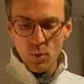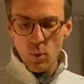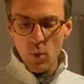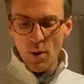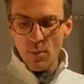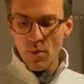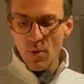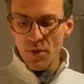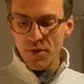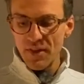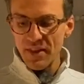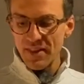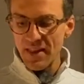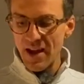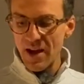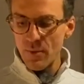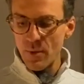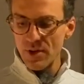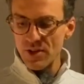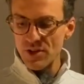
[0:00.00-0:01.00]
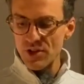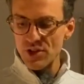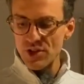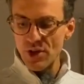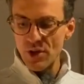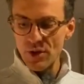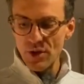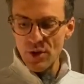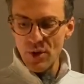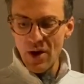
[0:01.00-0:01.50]
one more thing that I want to
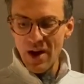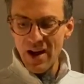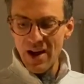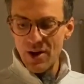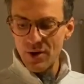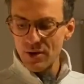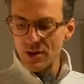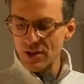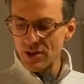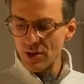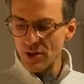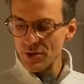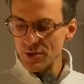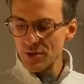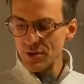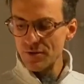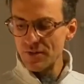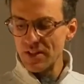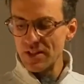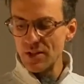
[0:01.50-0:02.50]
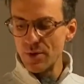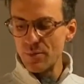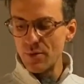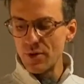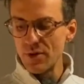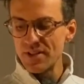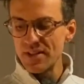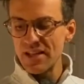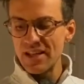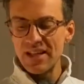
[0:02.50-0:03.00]
show you how you can also feed your
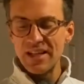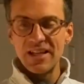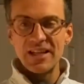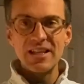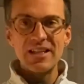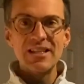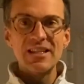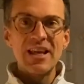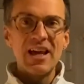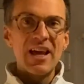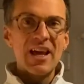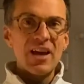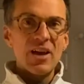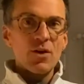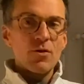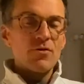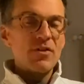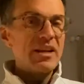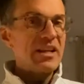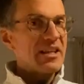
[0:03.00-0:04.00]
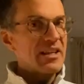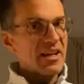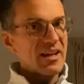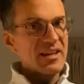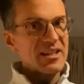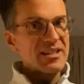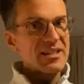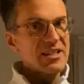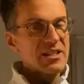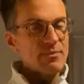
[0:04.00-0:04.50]
birds is really
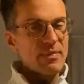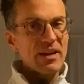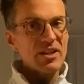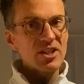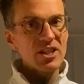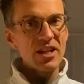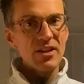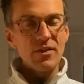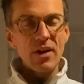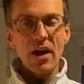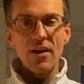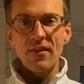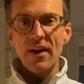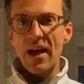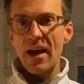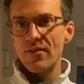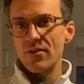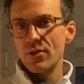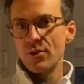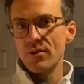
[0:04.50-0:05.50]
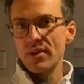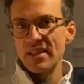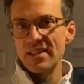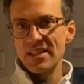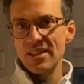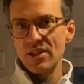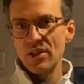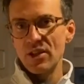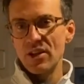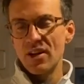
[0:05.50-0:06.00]
nice, and especially if you have
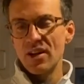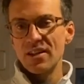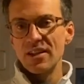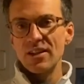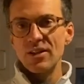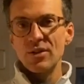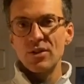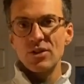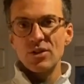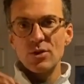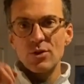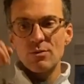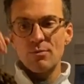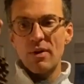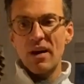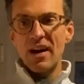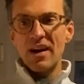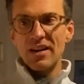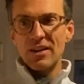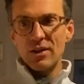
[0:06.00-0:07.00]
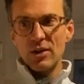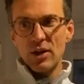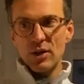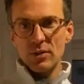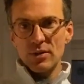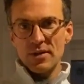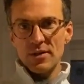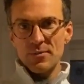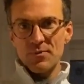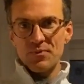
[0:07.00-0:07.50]
evergreens in your garden, you could use pine
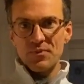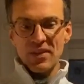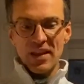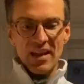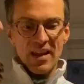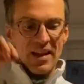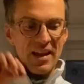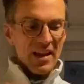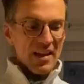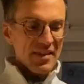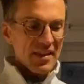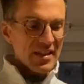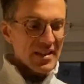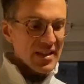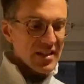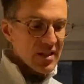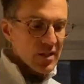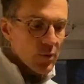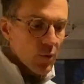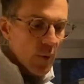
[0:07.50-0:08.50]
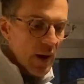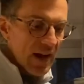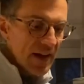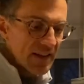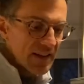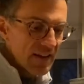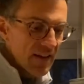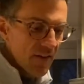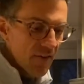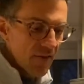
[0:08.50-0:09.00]
cones. And this is
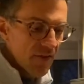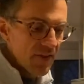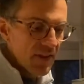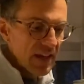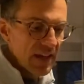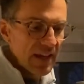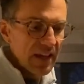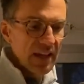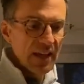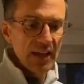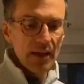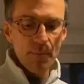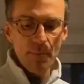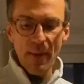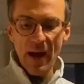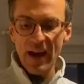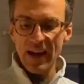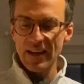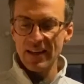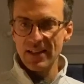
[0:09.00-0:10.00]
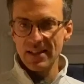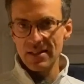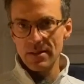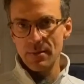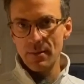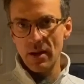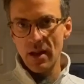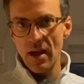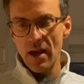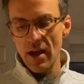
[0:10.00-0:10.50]
when the pecan
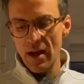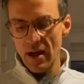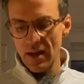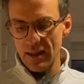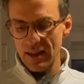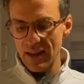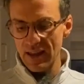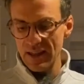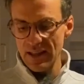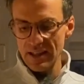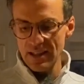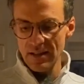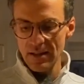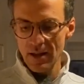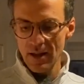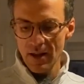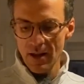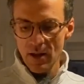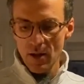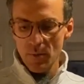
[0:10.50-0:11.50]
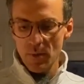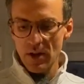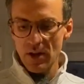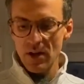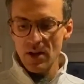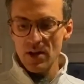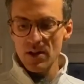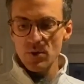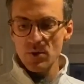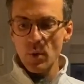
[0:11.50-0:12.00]
nuts kick in,
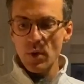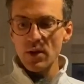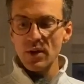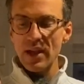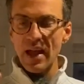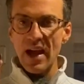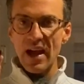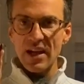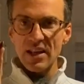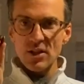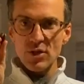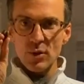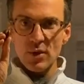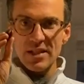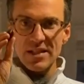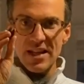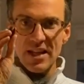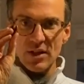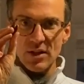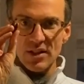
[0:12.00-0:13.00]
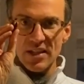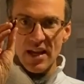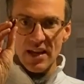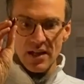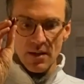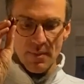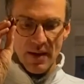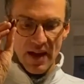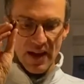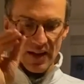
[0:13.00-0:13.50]
because what you can do is like you
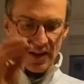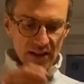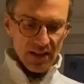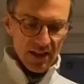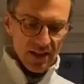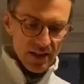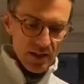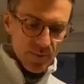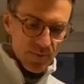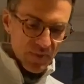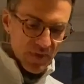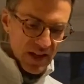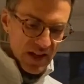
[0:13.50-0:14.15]
take a pecan nut,